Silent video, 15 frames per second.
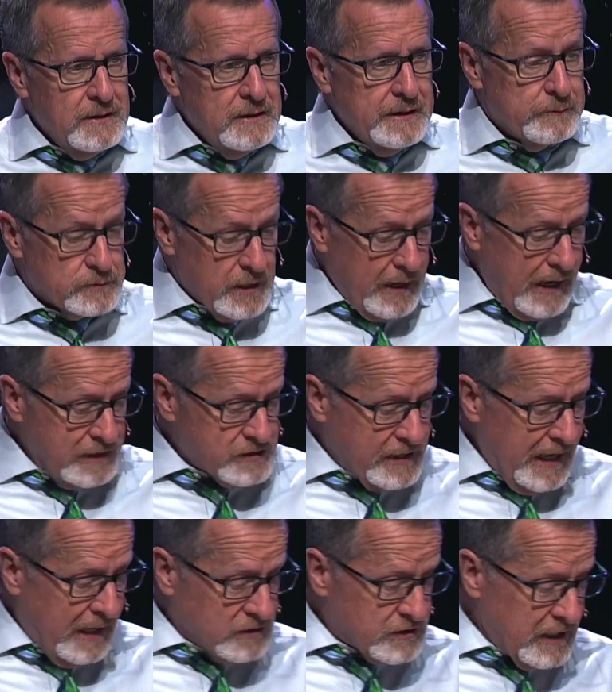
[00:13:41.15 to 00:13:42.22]
It was a nice day
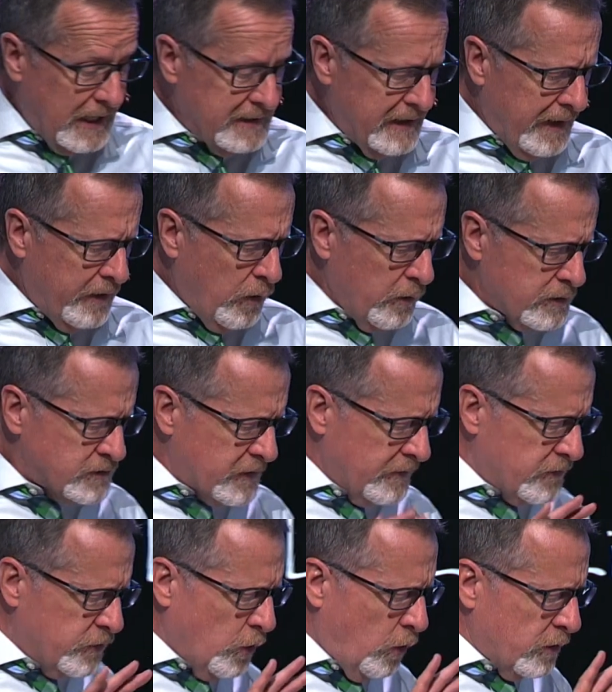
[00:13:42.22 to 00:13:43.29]
outside, and I noticed that the
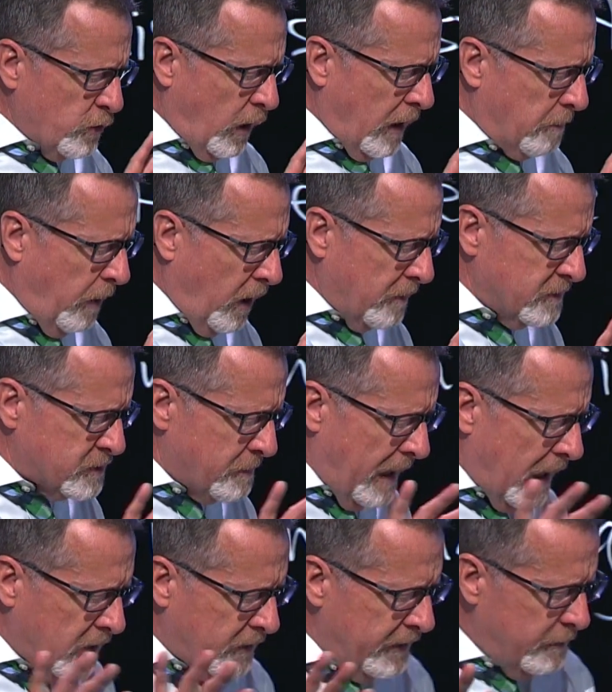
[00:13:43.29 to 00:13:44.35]
door to our apartment's
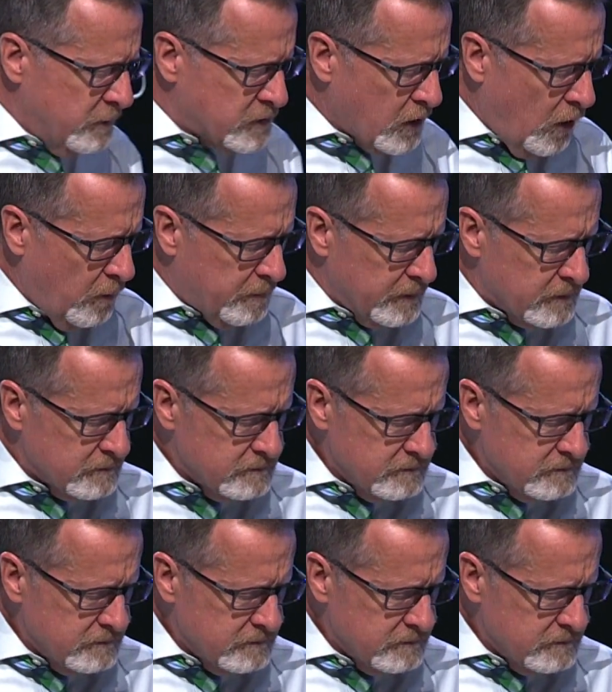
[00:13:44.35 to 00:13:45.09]
balcony was open.